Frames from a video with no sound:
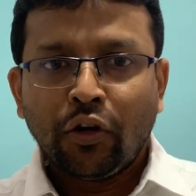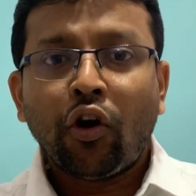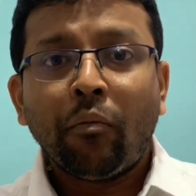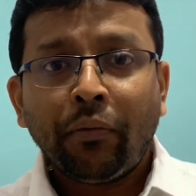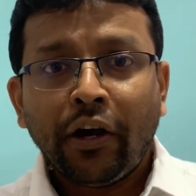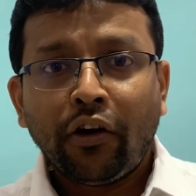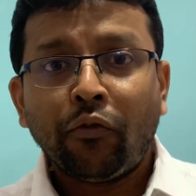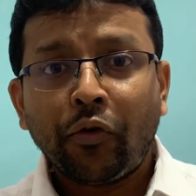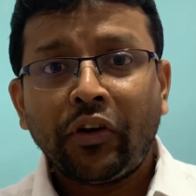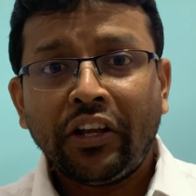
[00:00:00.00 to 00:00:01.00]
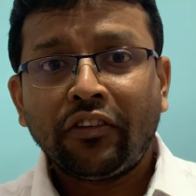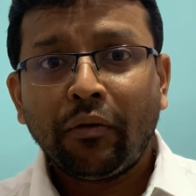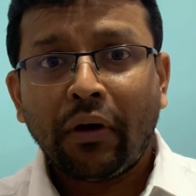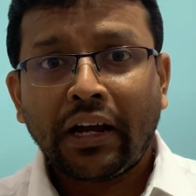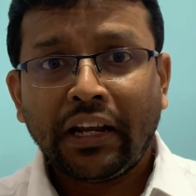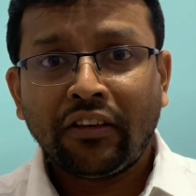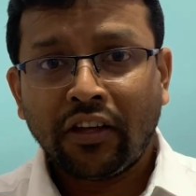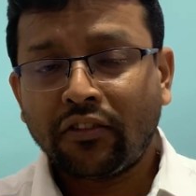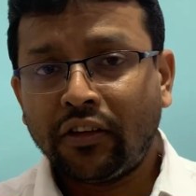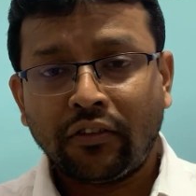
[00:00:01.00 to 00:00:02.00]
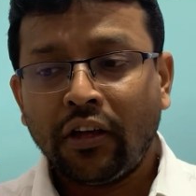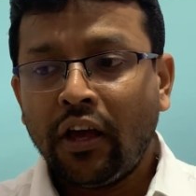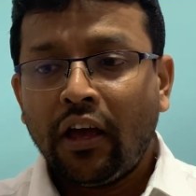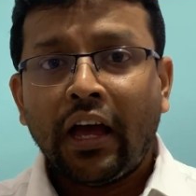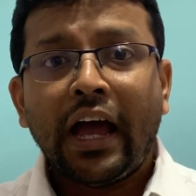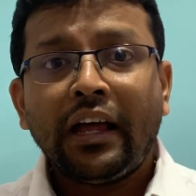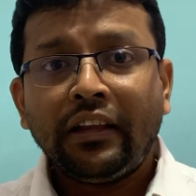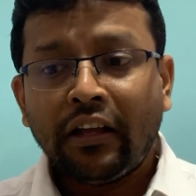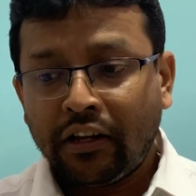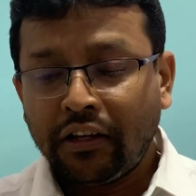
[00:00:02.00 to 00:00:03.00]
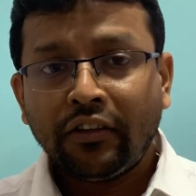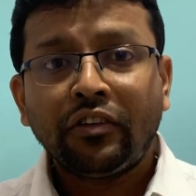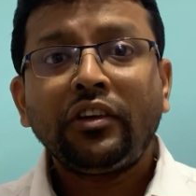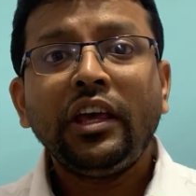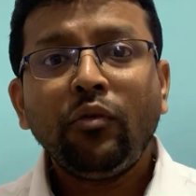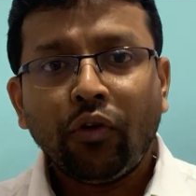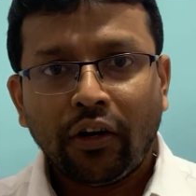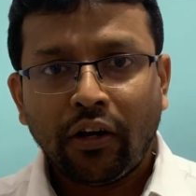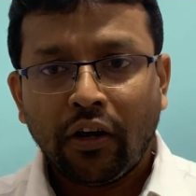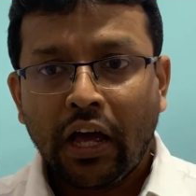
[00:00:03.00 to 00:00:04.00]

component of our digital marketing success, and that is keyword.